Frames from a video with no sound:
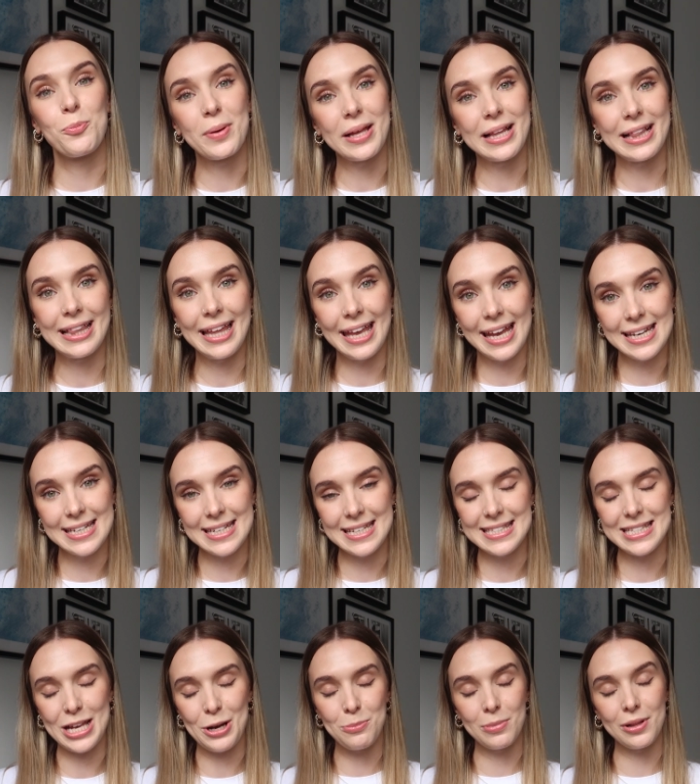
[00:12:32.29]
be
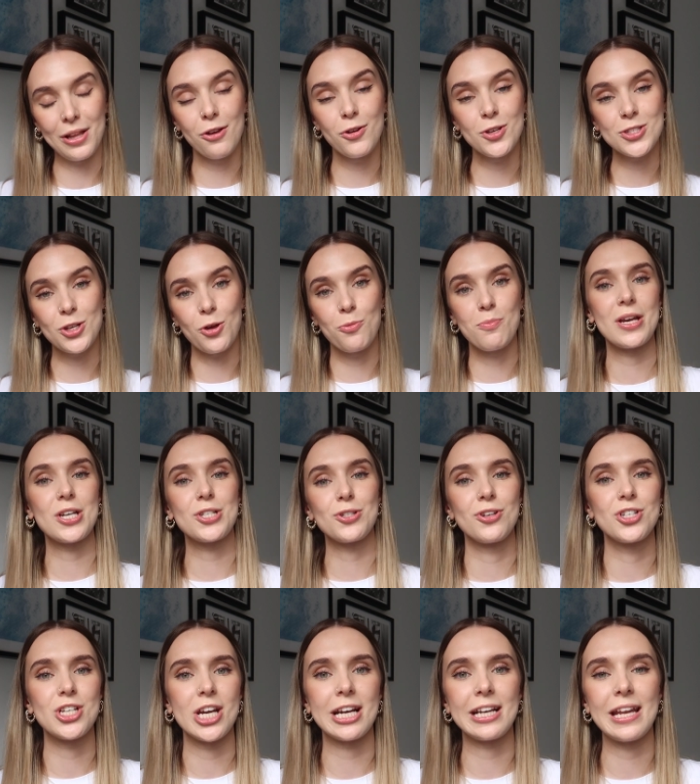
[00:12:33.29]
linked down below, so make sure
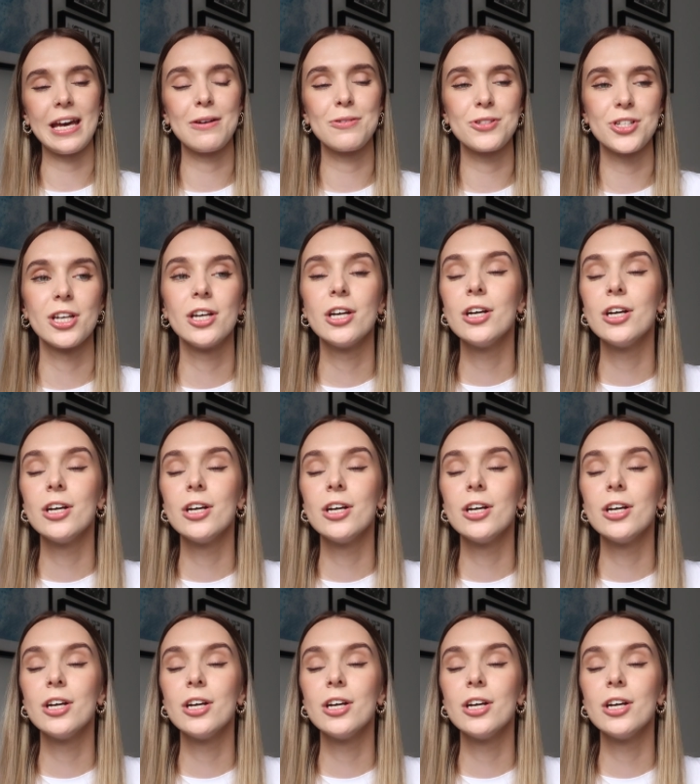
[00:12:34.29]
you check it out.